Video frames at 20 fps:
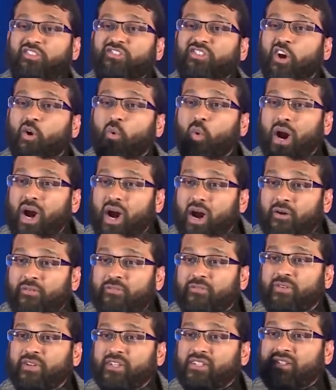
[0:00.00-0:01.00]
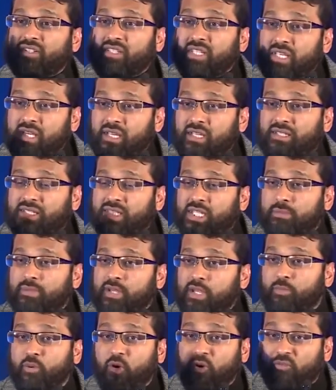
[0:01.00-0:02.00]
Tawaf ceased to
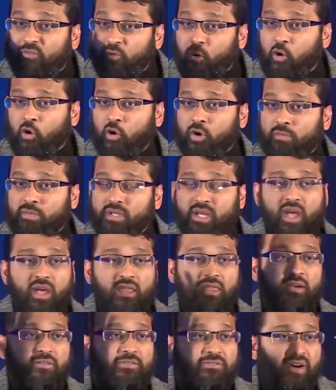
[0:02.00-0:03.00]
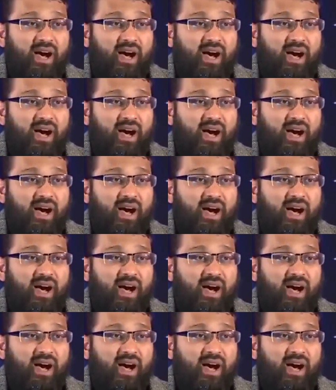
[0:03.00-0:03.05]
be performed. The